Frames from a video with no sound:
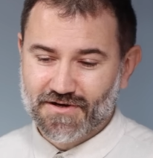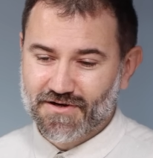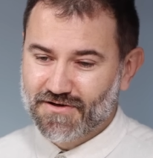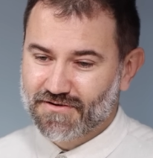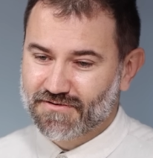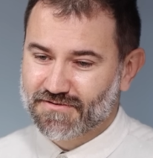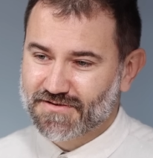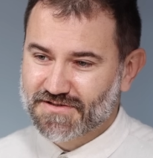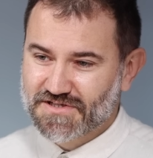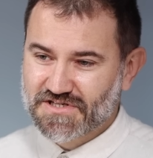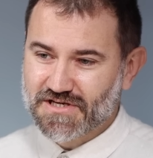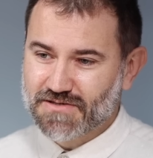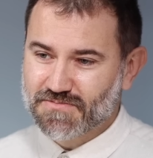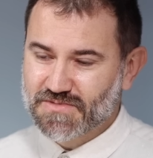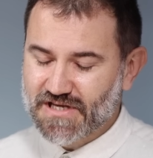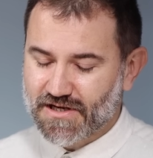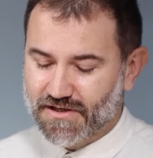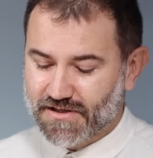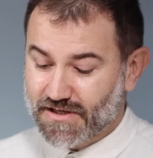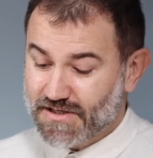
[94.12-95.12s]
I know,
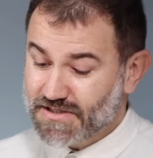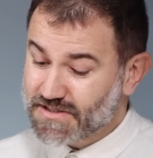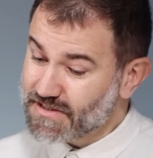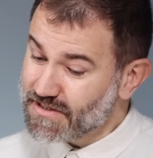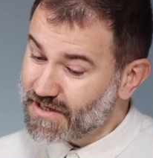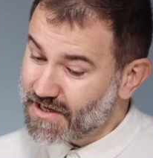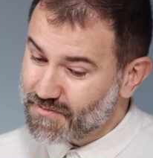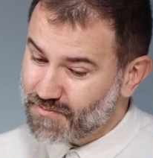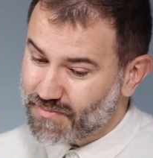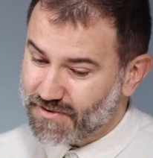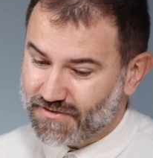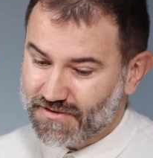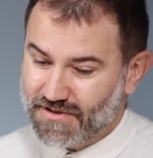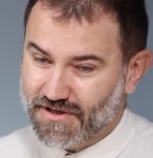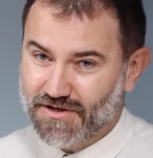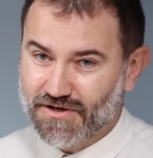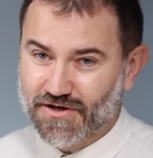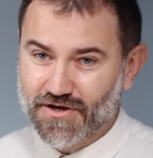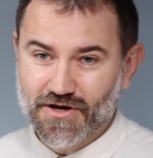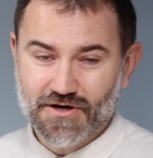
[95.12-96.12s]
seems like yesterday, but
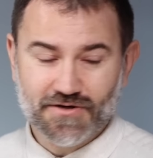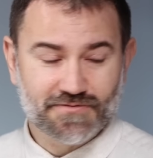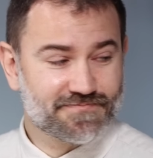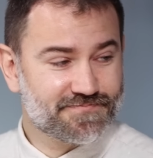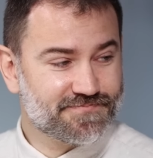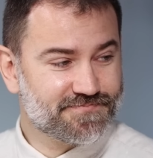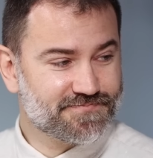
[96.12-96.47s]
there you go.